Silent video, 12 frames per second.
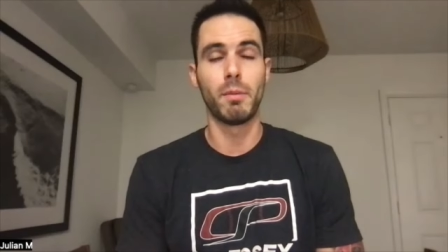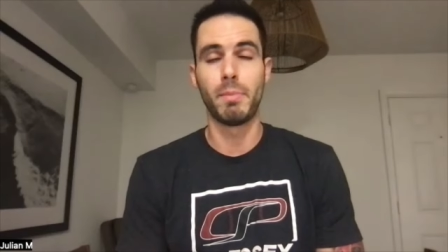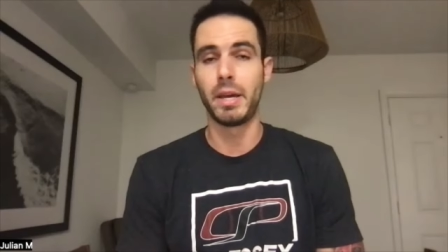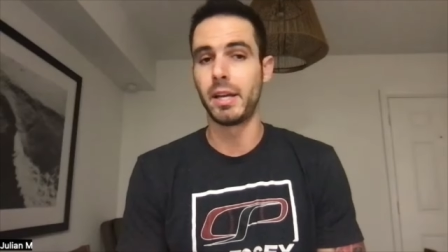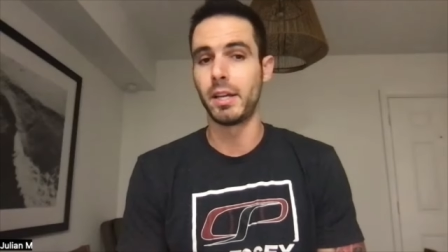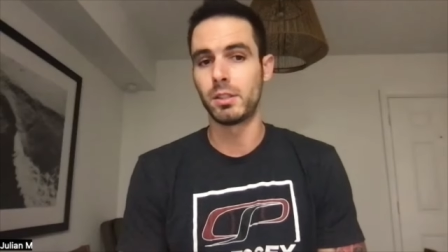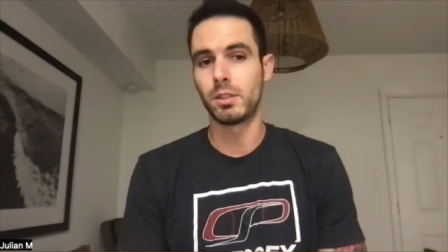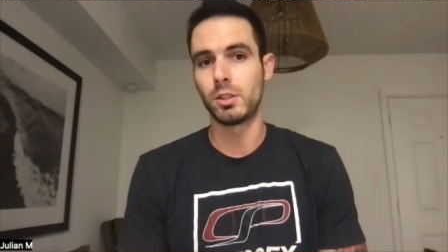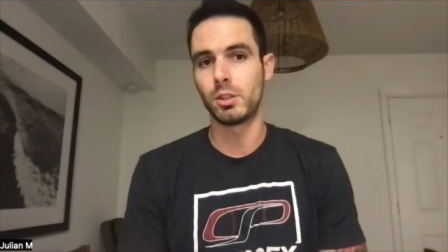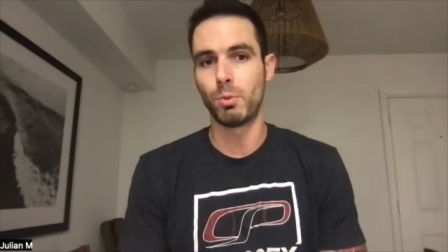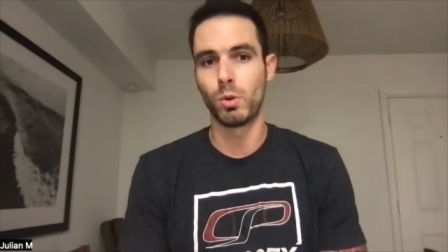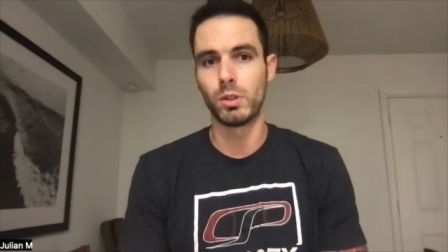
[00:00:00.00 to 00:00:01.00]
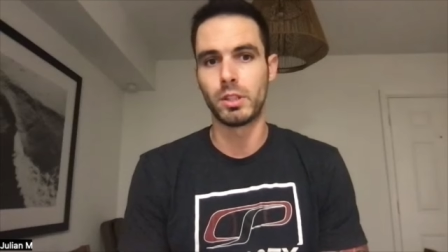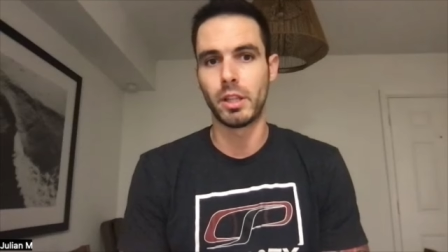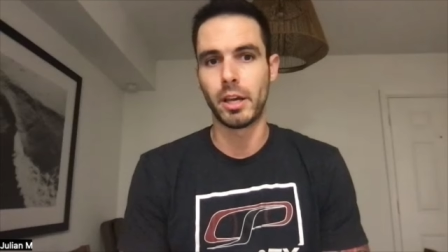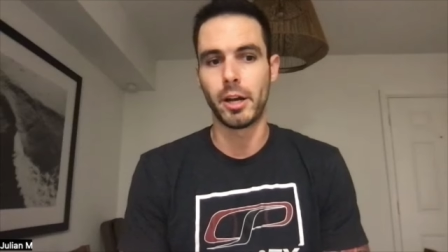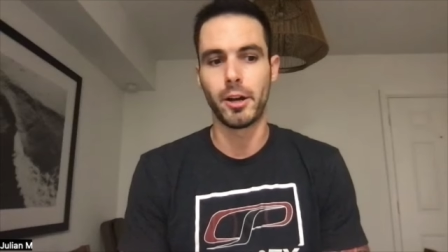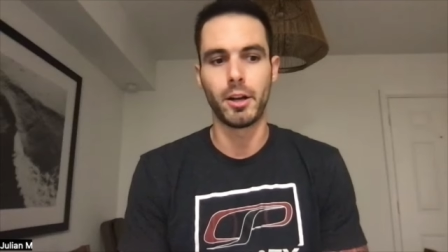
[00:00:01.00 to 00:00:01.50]
biggest sports
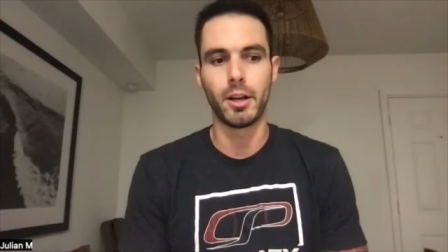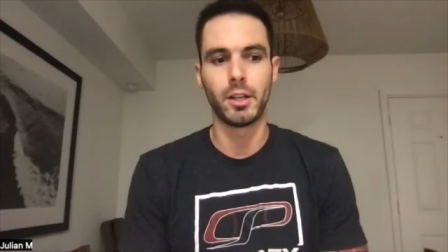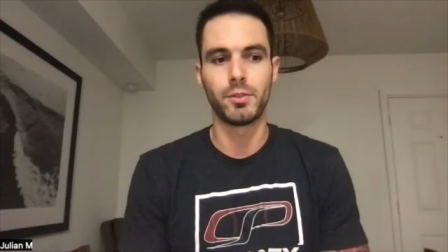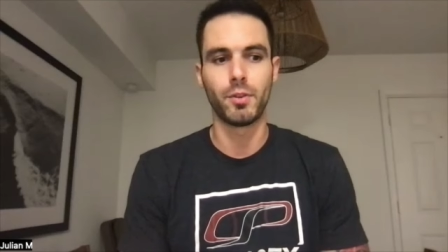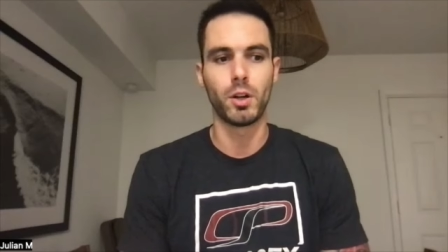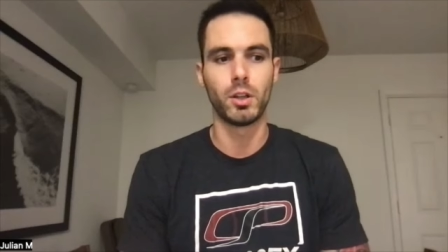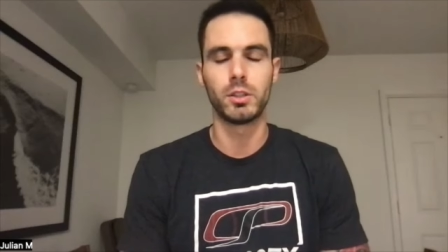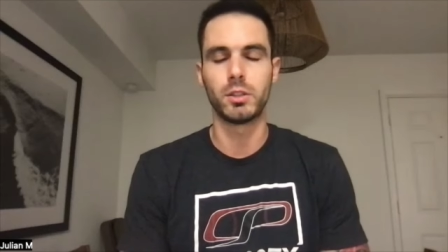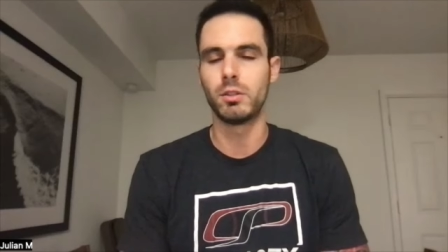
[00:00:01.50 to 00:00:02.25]
there as far as